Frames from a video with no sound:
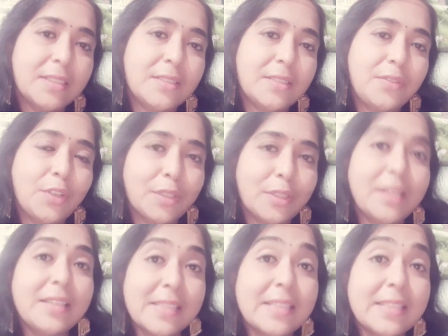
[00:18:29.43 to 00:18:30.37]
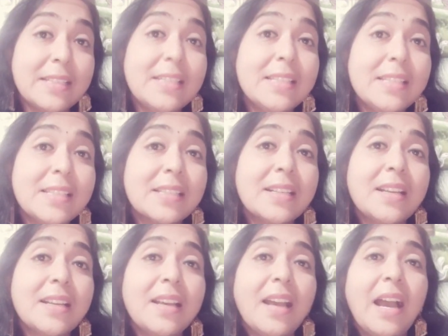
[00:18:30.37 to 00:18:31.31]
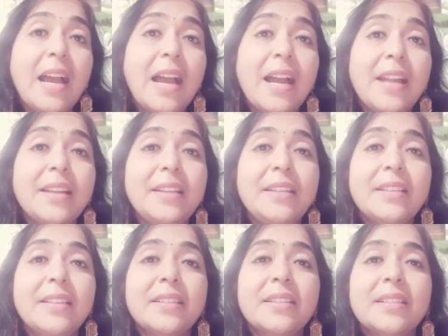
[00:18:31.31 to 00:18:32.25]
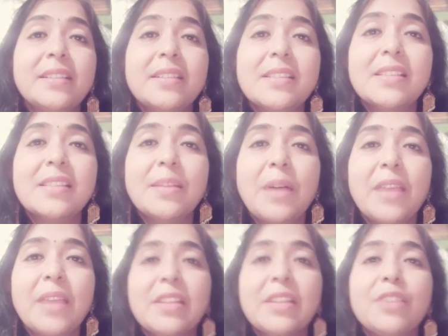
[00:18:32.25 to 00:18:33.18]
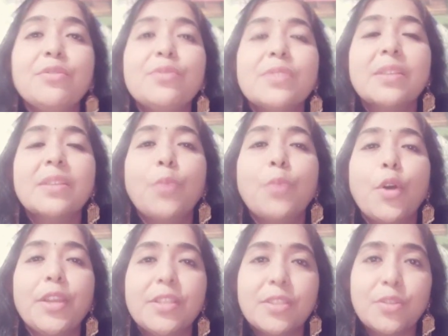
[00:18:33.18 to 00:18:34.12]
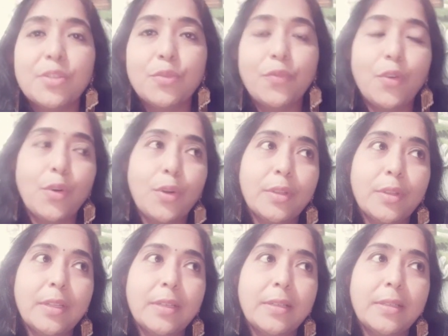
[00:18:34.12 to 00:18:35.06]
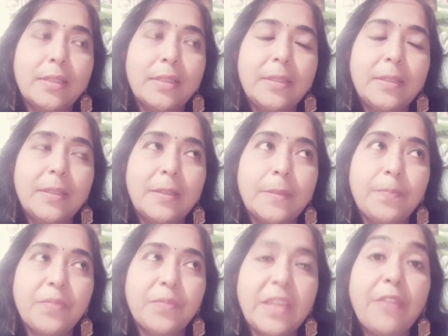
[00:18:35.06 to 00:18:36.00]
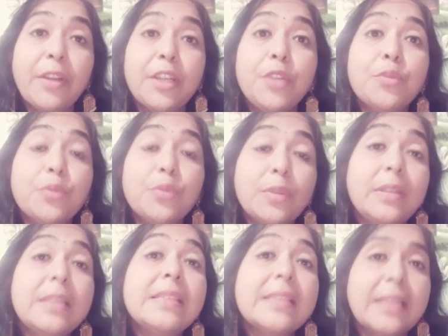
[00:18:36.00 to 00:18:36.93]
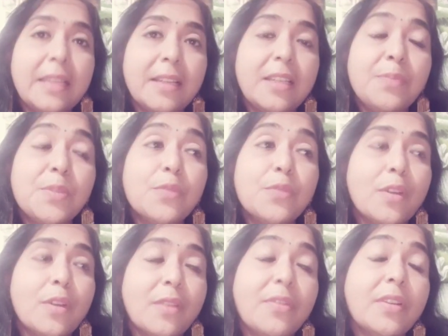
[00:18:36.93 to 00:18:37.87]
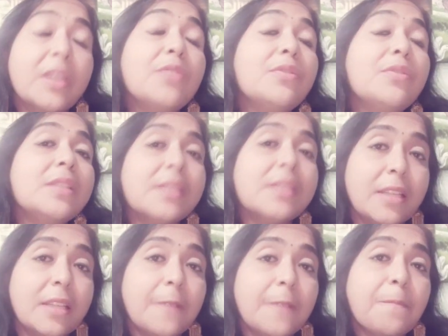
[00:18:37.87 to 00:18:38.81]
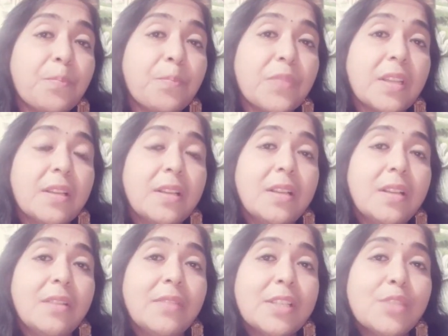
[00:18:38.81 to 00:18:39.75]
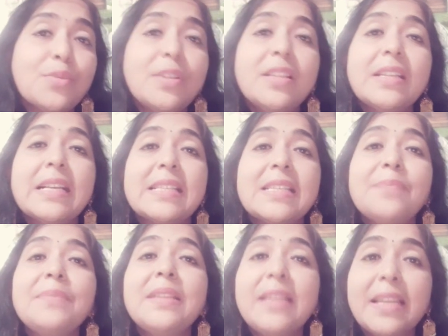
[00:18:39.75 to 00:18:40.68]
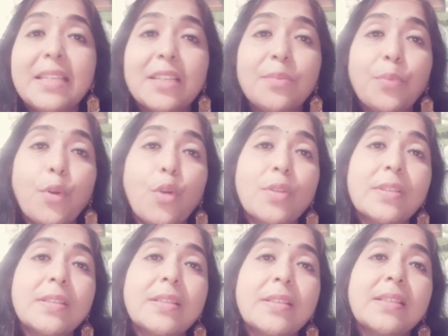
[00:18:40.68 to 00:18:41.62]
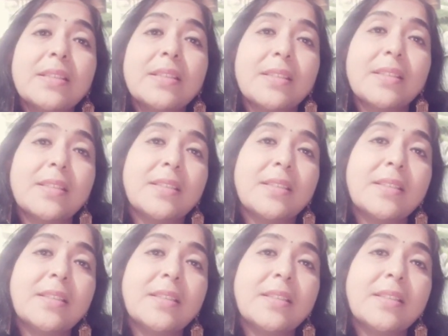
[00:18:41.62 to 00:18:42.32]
for the listeners. And I will give you some points for the effective listening, tips for effective listening. First one is assimilate and process